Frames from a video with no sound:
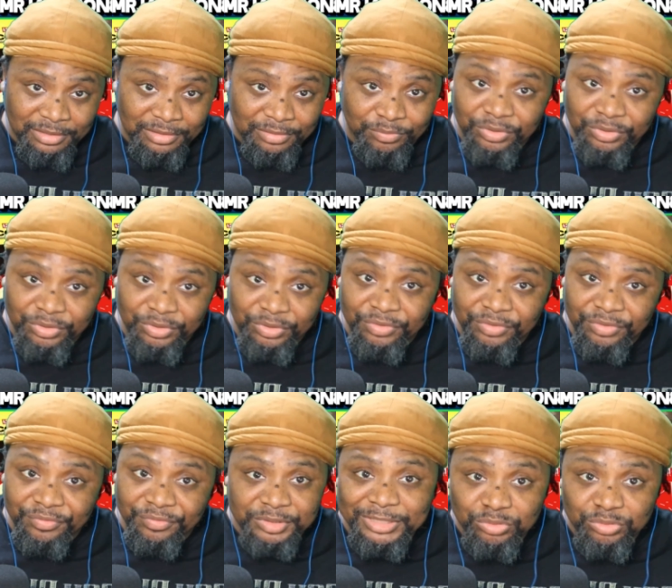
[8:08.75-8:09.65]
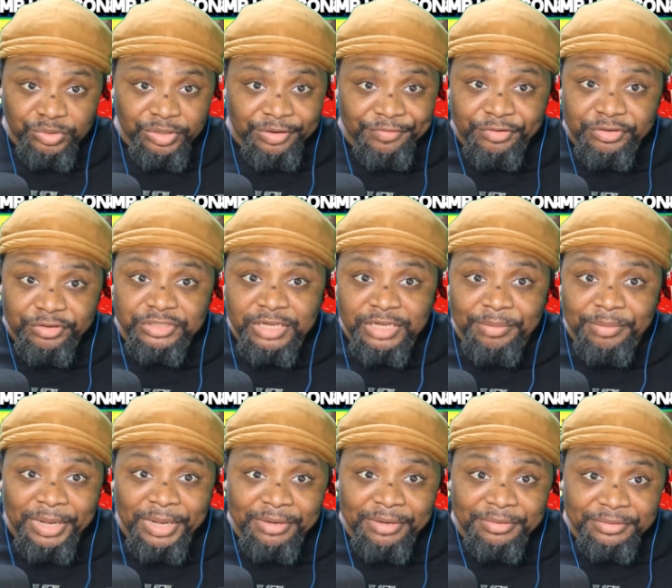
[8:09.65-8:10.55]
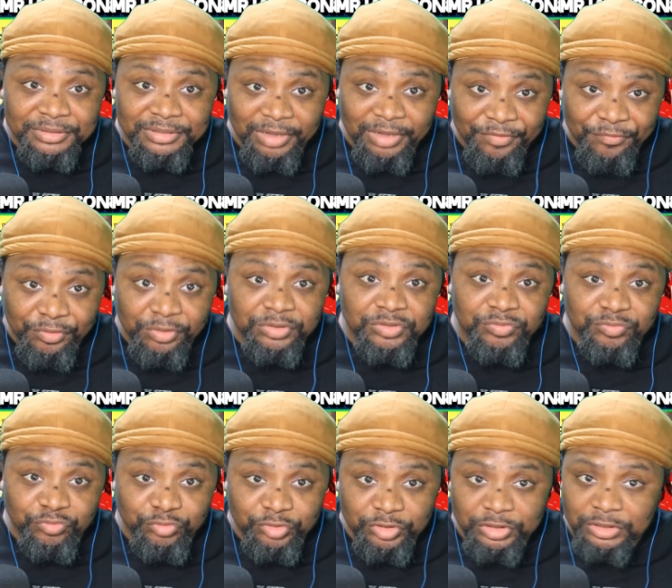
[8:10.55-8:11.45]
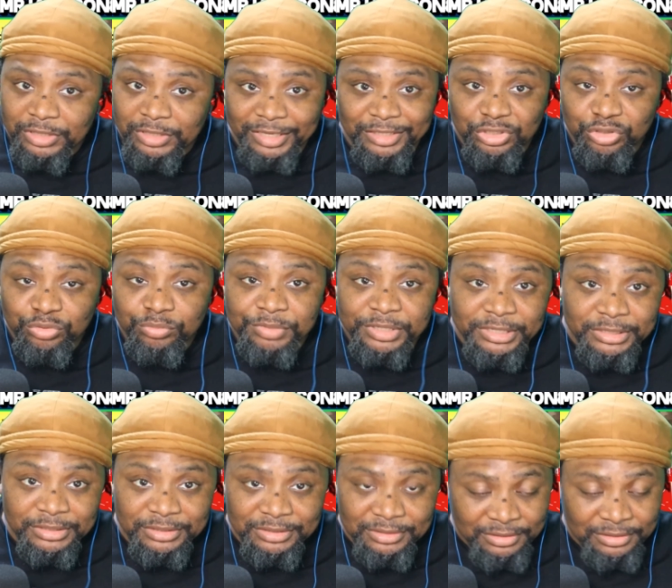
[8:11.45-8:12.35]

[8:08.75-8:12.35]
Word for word: When, especially when it first come out, that first like two months.